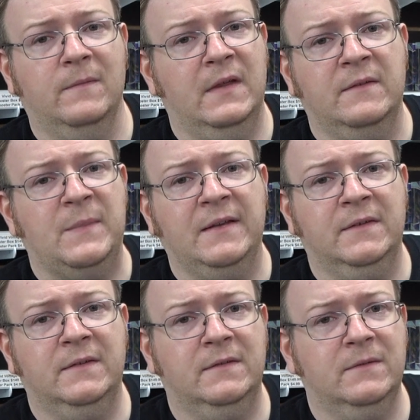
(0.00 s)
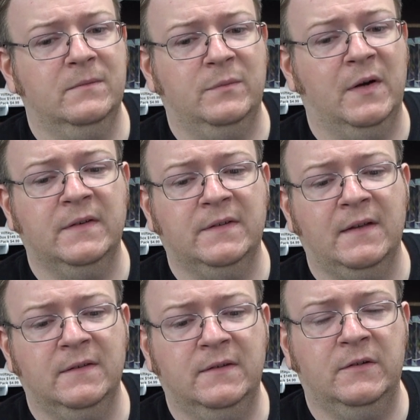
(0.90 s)
it makes perfect
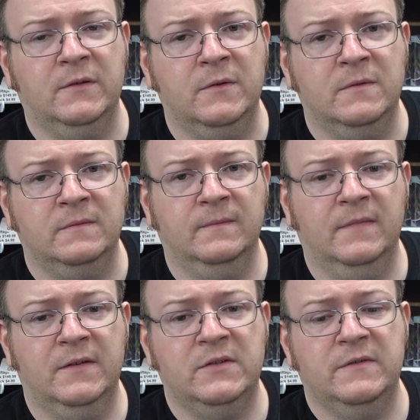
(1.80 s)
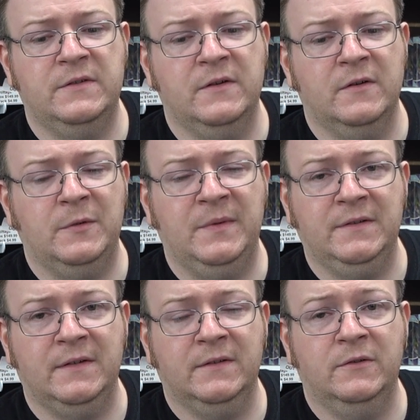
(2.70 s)
sense to shift your
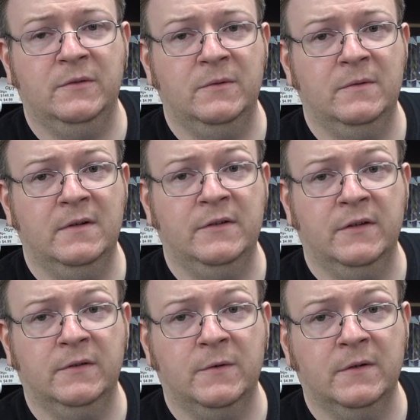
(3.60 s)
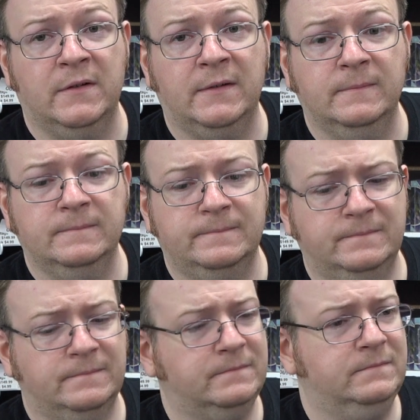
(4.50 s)
business to adjust accordingly.
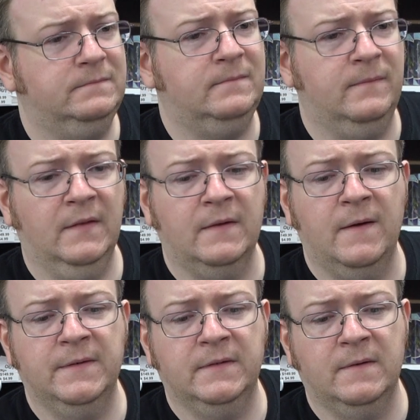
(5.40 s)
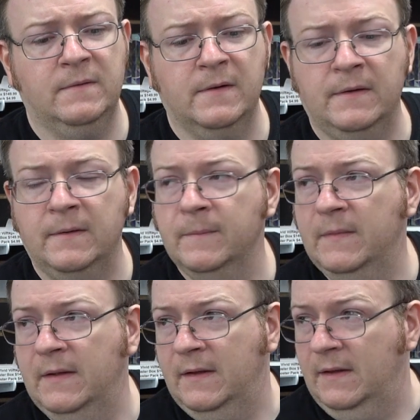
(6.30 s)
And all this stuff where they're
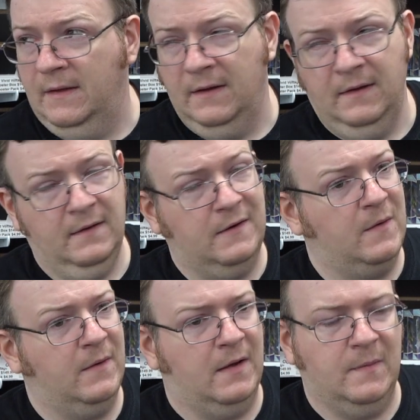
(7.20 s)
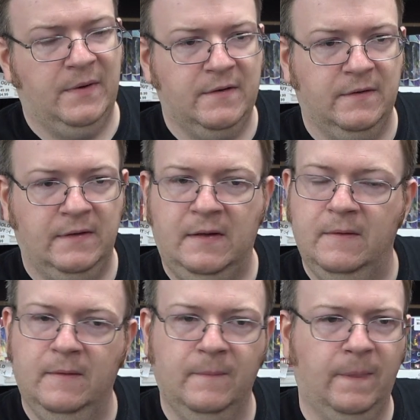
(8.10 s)
potentially
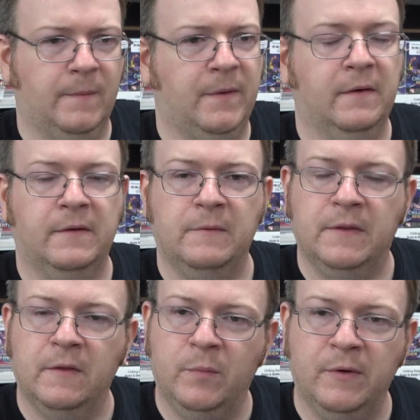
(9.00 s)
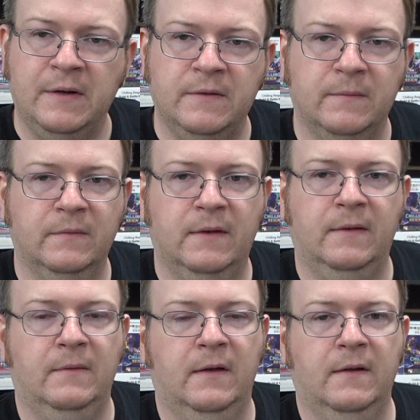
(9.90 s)
partnering with other printing
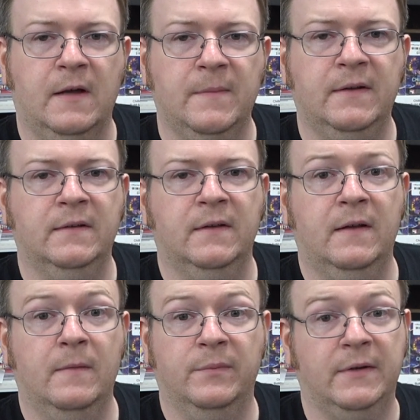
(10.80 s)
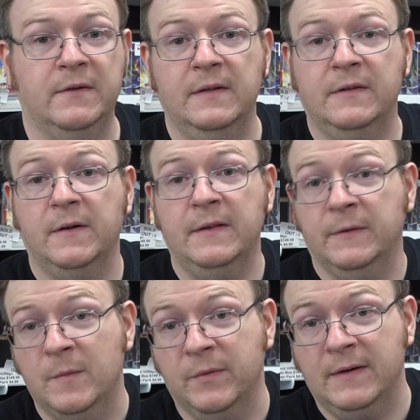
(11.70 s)
companies, and potentially starting
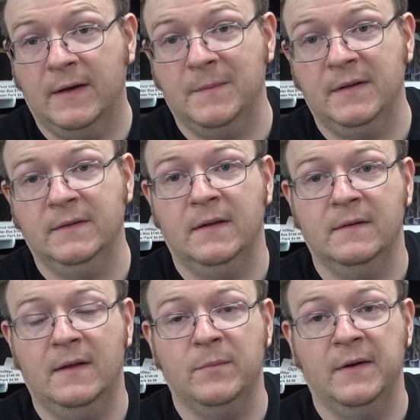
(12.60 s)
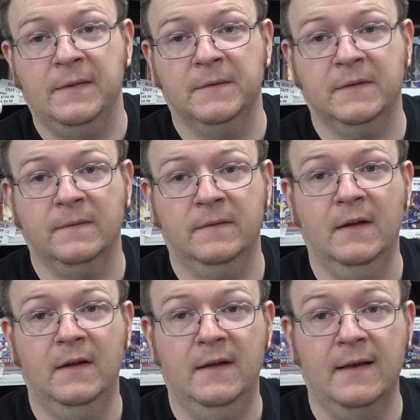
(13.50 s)
their own printing companies and printing their stuff
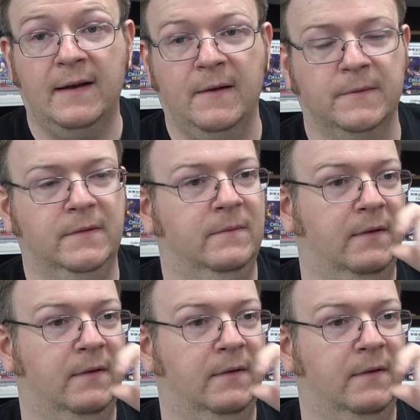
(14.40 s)
in-house,